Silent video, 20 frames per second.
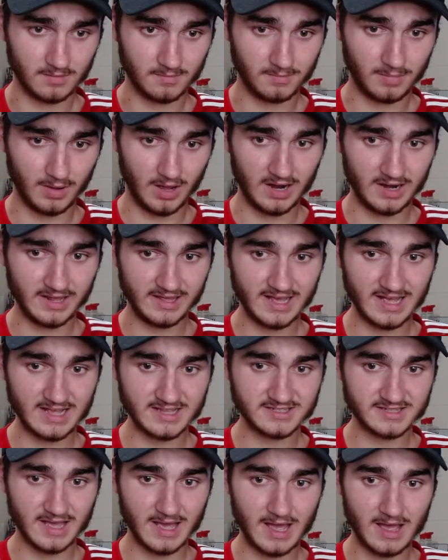Vardy gets
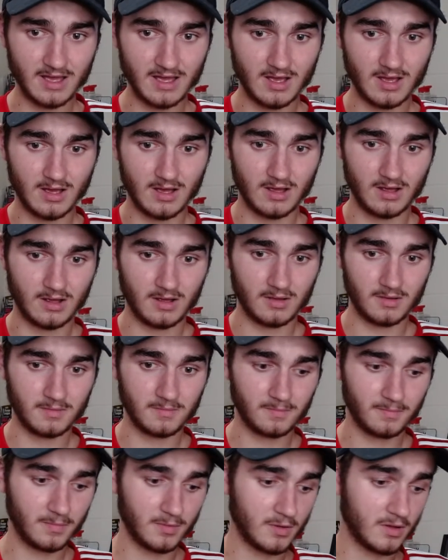there.
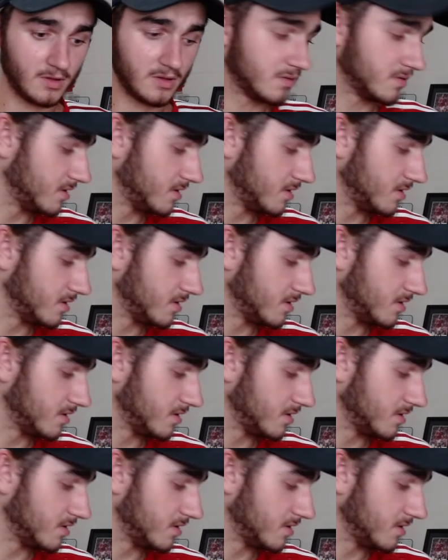But